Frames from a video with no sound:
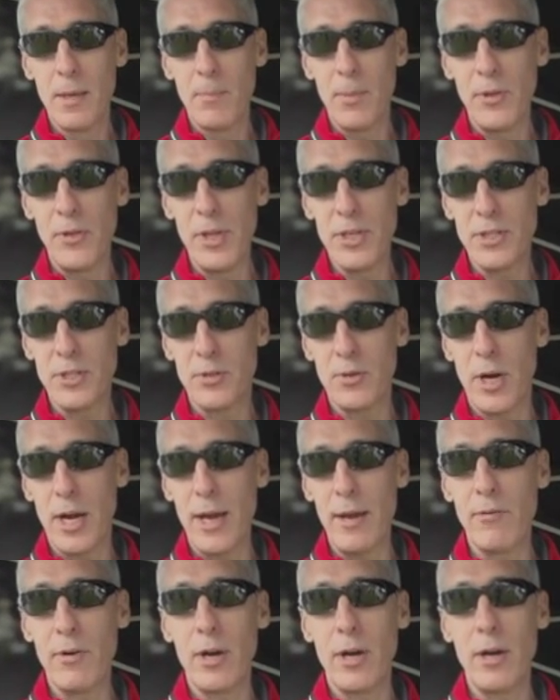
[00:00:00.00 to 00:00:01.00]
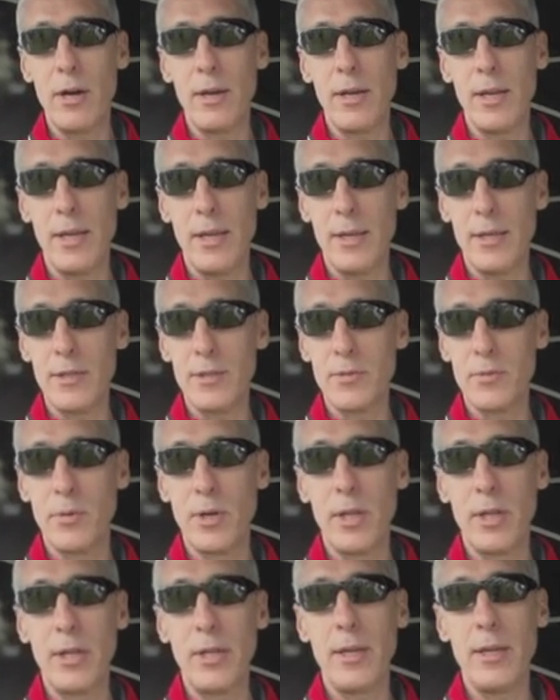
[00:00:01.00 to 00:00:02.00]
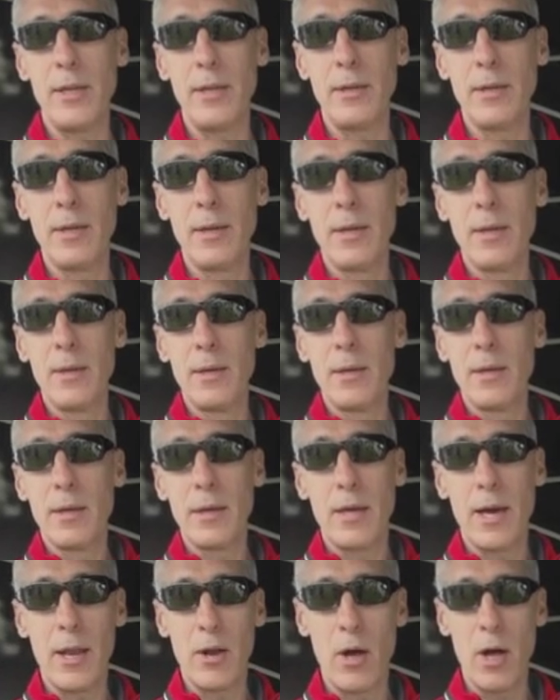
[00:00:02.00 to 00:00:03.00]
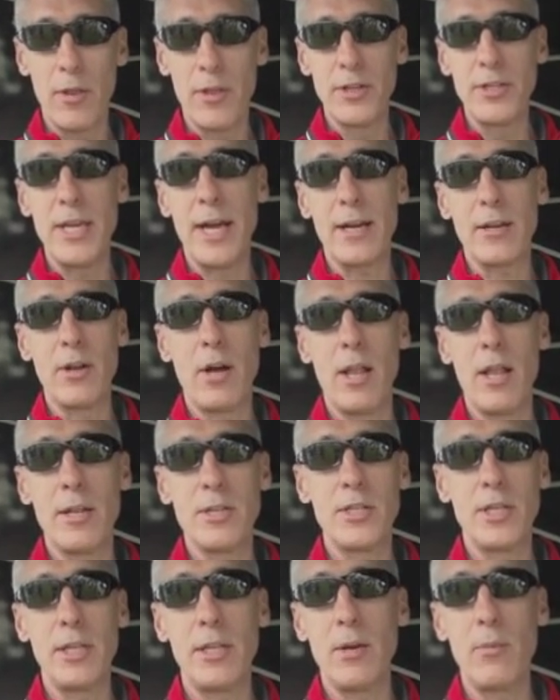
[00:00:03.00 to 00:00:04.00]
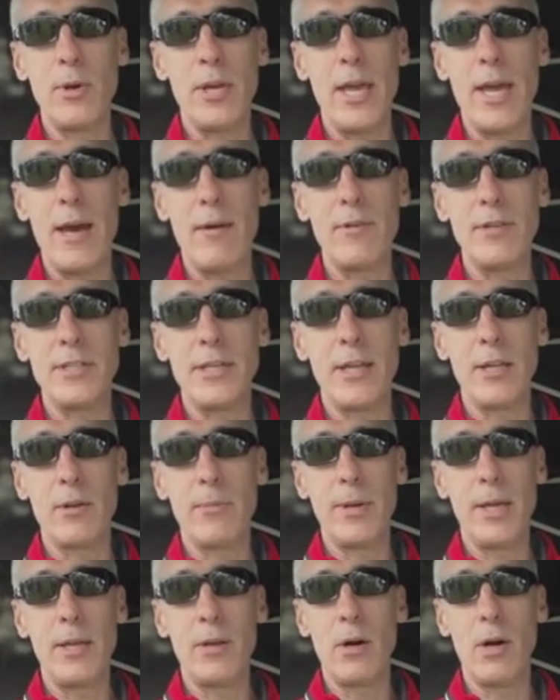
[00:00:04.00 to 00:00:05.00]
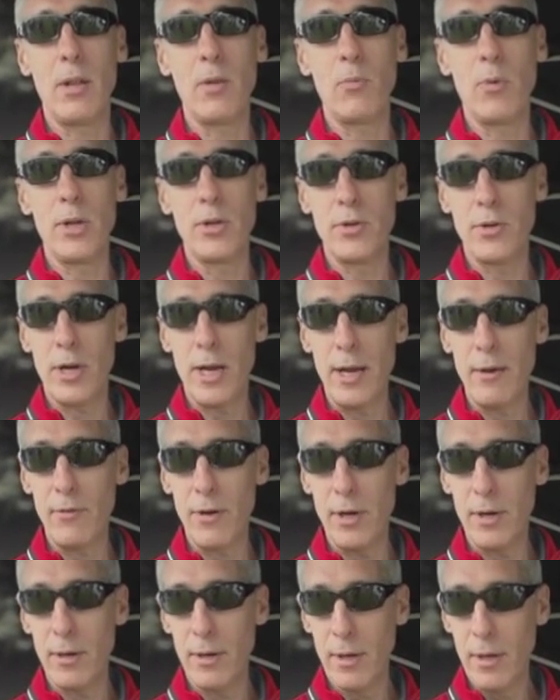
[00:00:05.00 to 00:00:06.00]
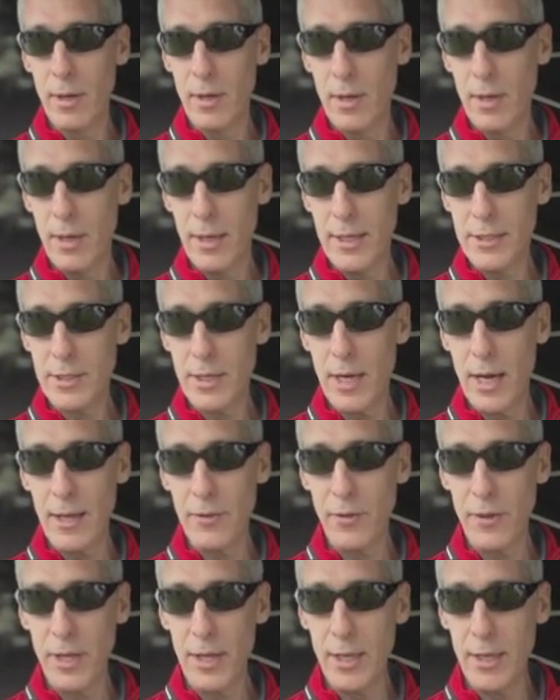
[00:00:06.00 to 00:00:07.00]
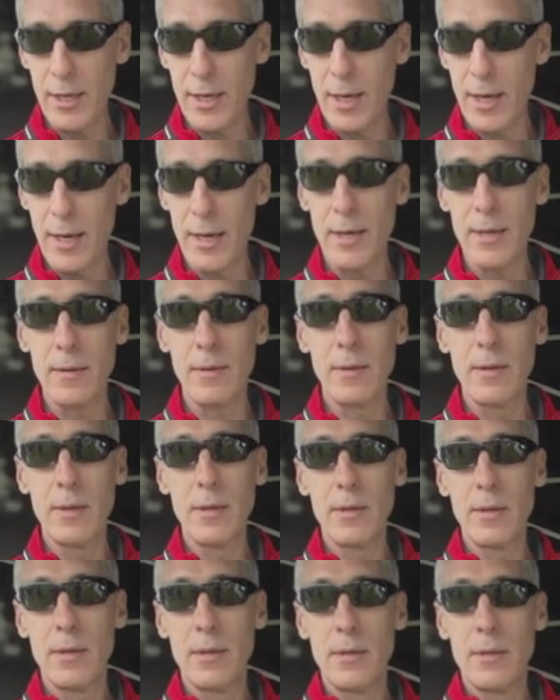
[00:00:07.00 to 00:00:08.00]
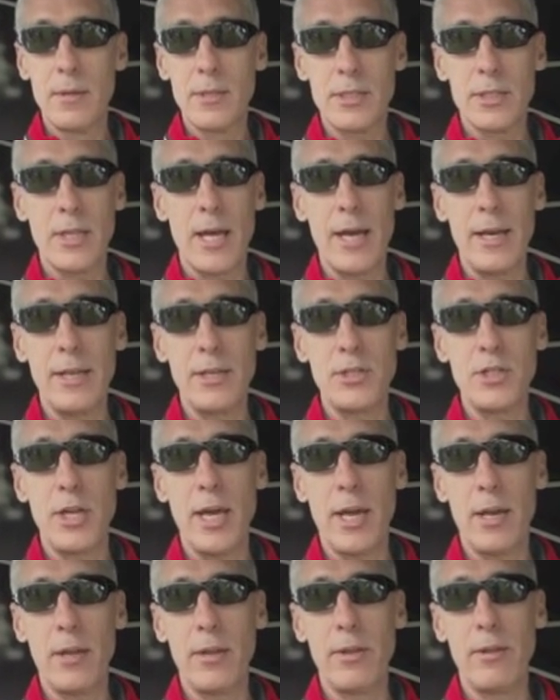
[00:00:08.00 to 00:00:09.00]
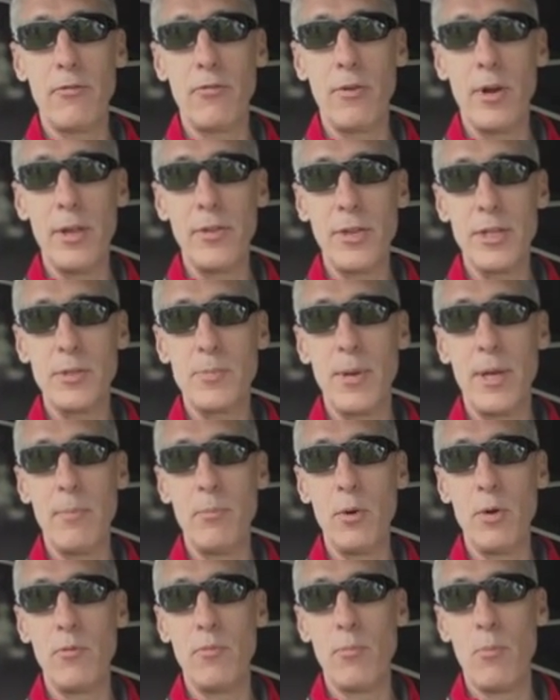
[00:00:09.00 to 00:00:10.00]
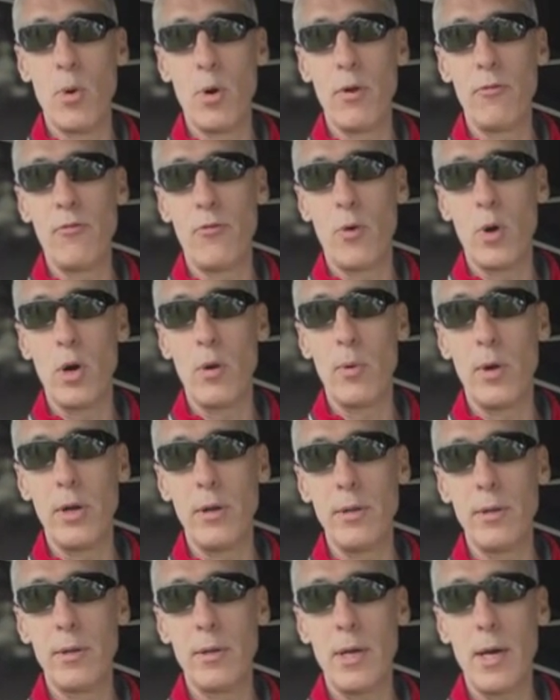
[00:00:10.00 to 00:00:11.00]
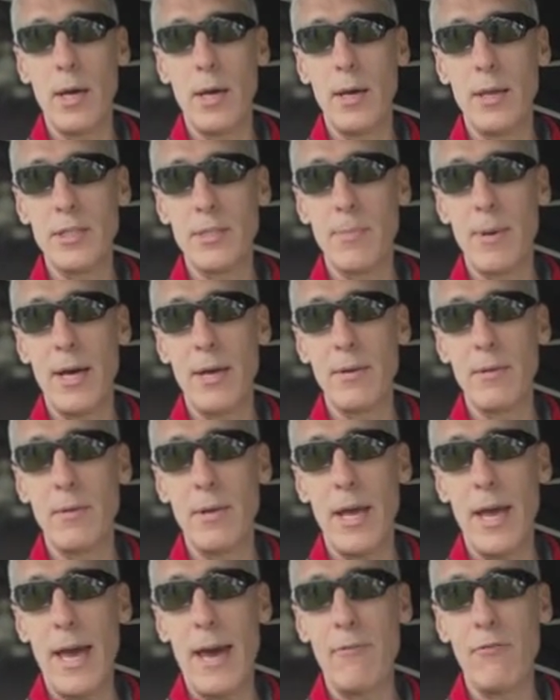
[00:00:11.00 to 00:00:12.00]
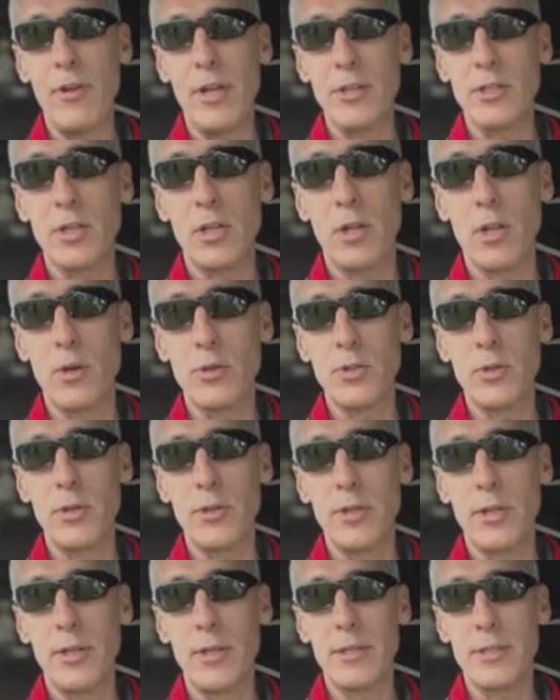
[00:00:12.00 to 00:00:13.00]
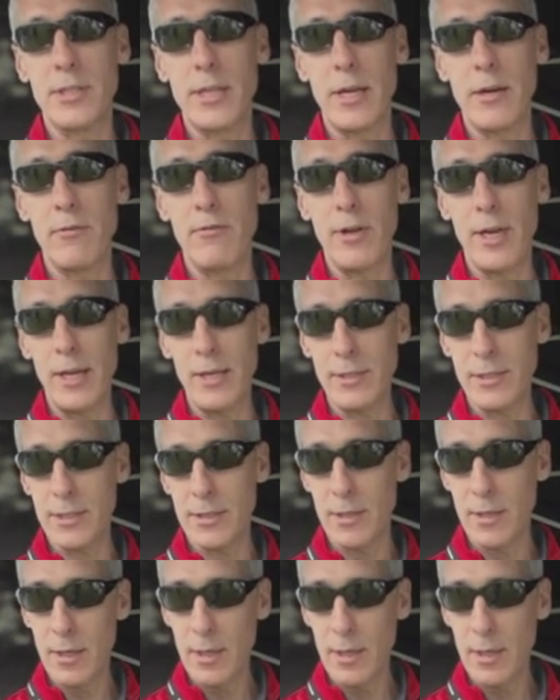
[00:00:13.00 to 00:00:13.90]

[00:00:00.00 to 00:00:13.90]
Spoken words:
But this driver is really got all the technology that we have at TaylorMade all in one driver. It's got the sliding channel in the front that's been moved more forward. It's about a ½ inch closer to the center face,